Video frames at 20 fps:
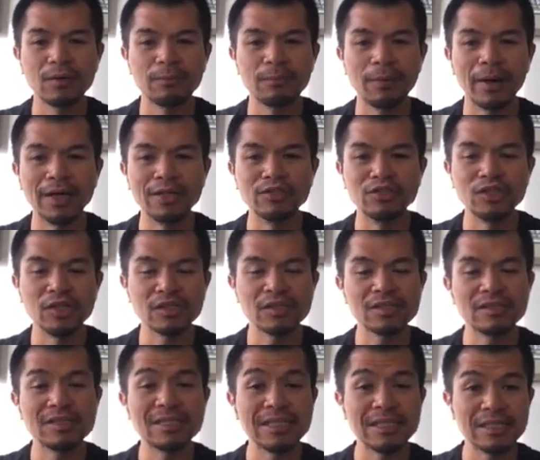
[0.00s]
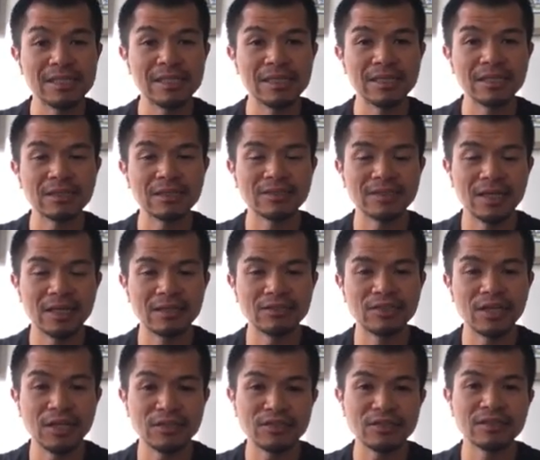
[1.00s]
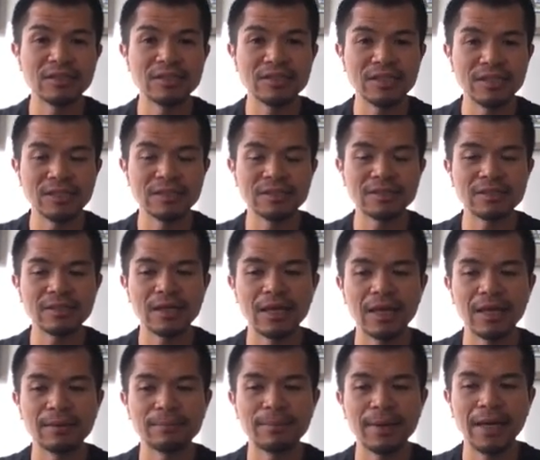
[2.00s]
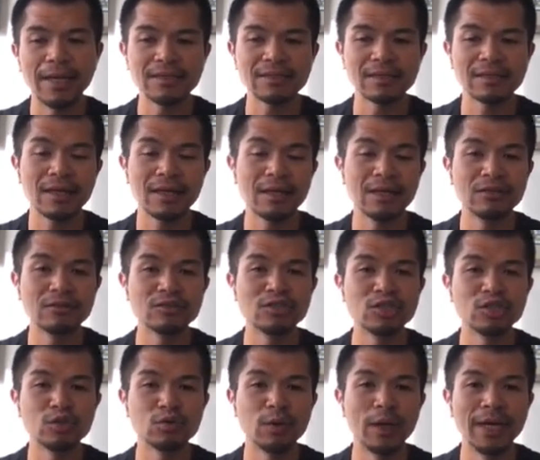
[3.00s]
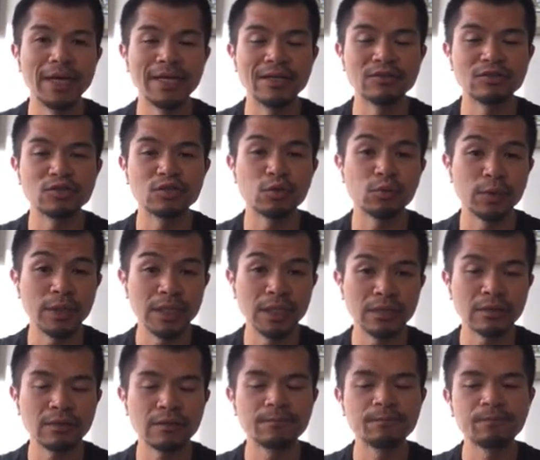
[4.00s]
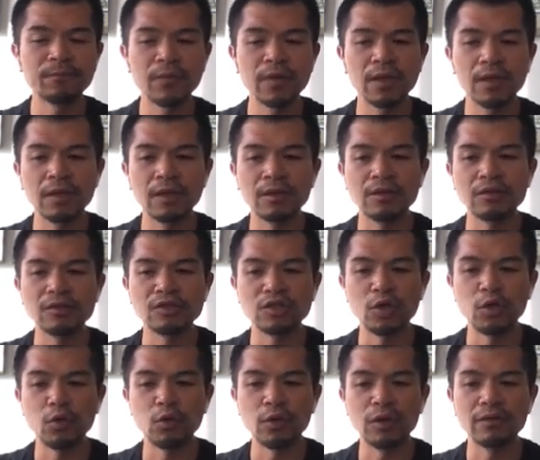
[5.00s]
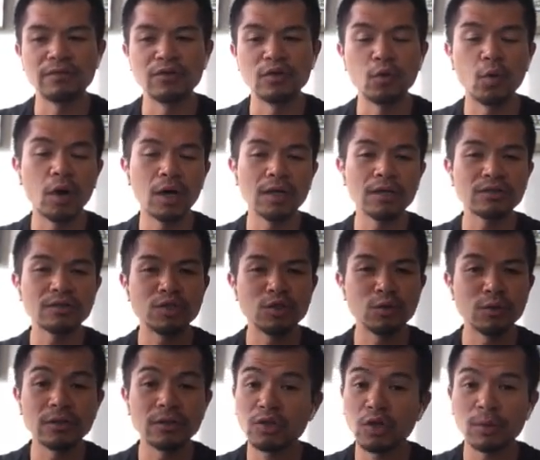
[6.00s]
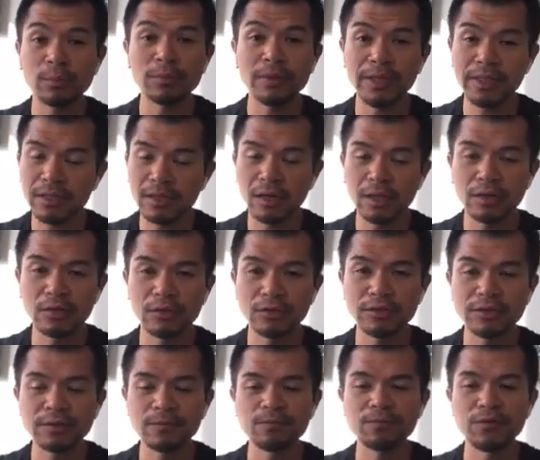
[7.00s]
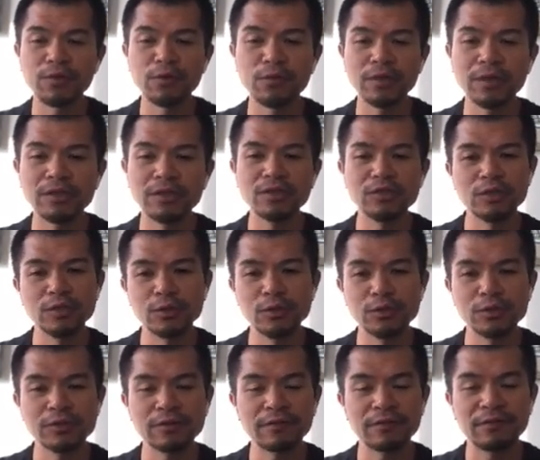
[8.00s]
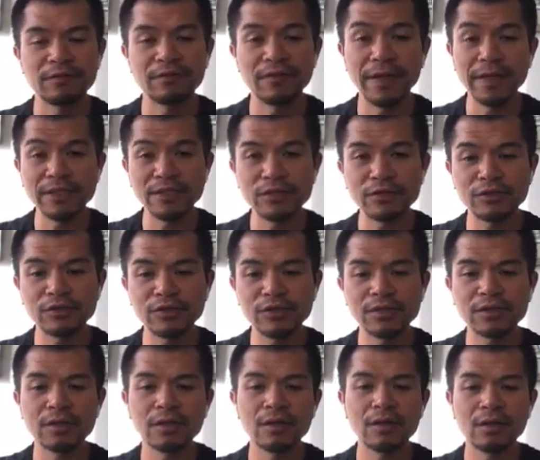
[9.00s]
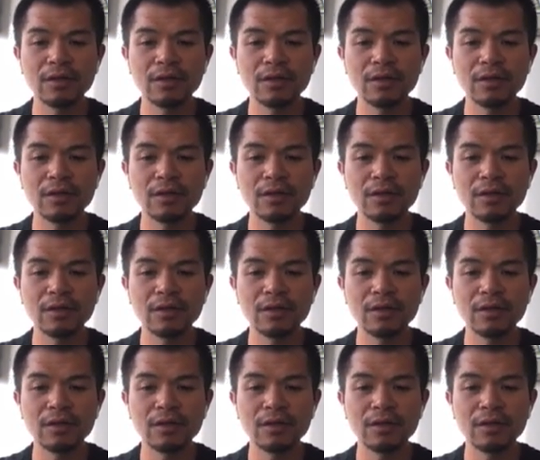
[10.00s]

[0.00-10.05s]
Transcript: By just tinting, set, changing the tint and passing that into a tween. So if you want to interpolate colors, you need to use Phaser's